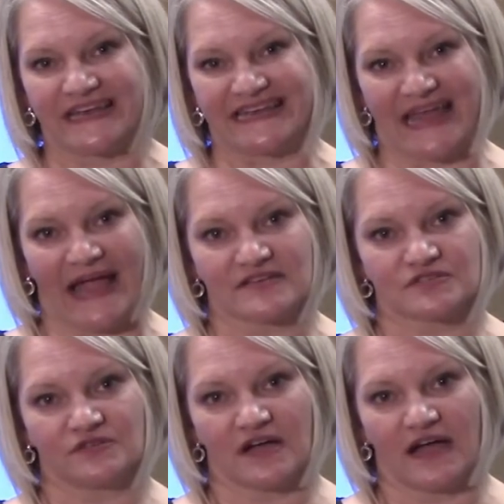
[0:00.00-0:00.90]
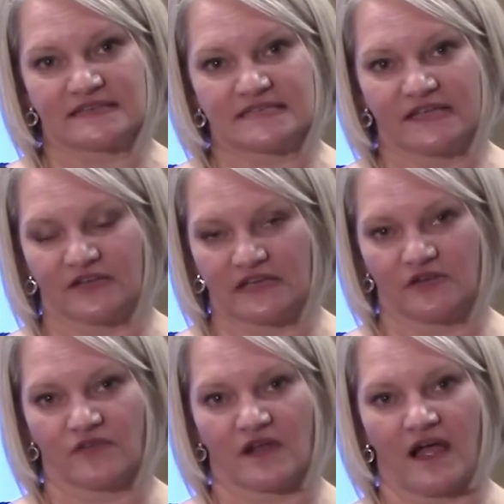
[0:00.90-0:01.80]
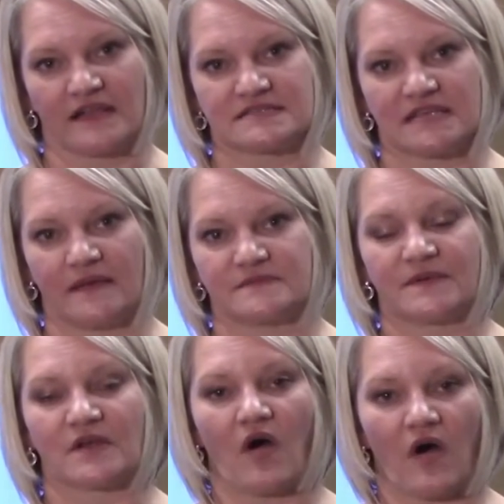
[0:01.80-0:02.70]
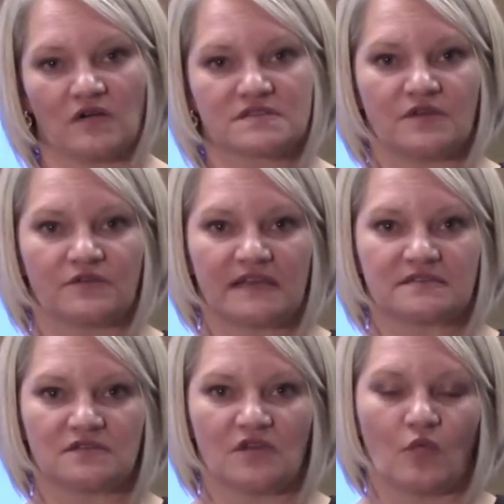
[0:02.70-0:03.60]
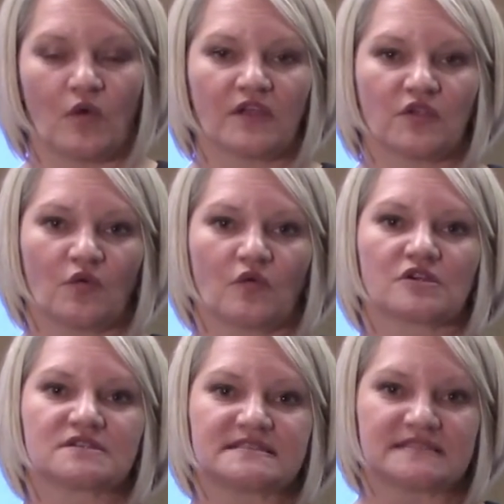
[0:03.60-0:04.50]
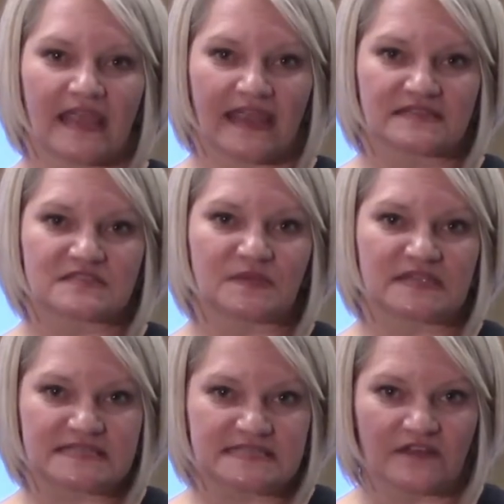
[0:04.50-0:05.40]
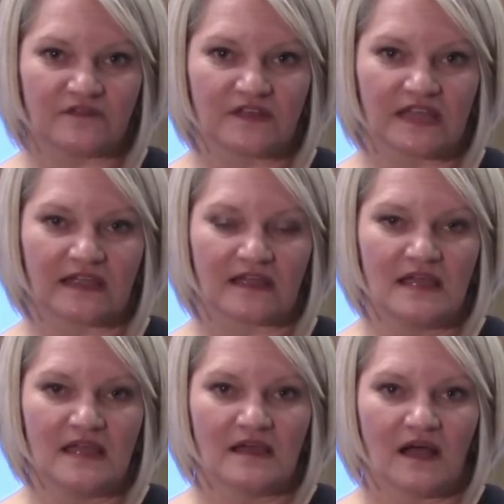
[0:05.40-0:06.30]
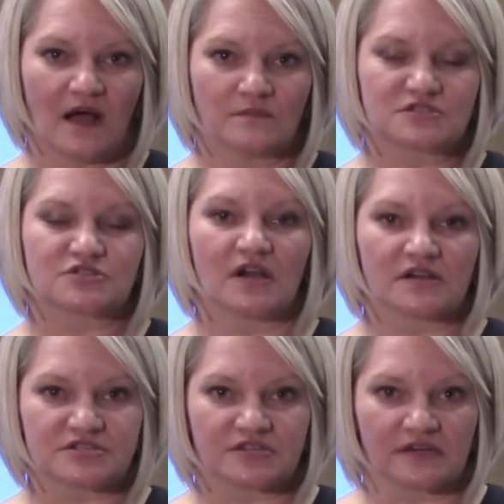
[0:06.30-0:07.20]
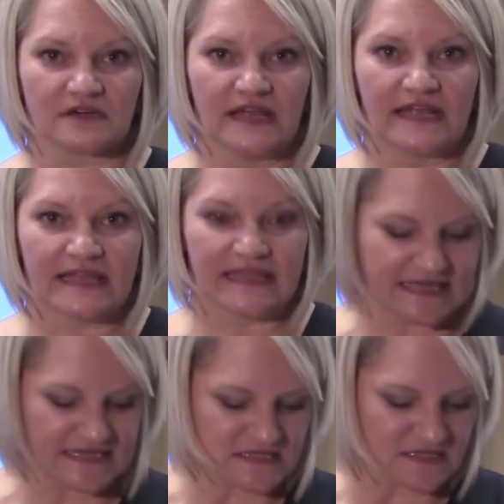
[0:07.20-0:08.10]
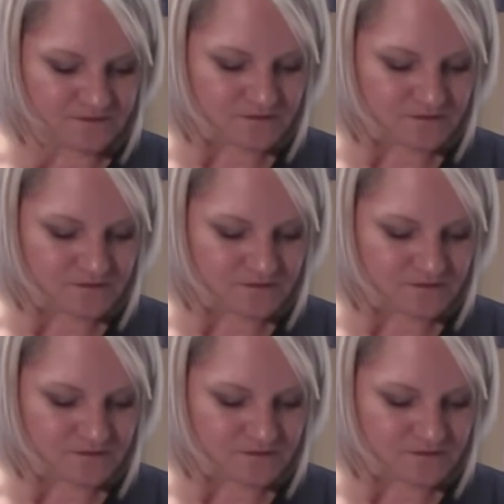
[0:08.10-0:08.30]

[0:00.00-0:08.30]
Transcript: at national content, you need to know the concepts, but also need to know what your state specific structure is.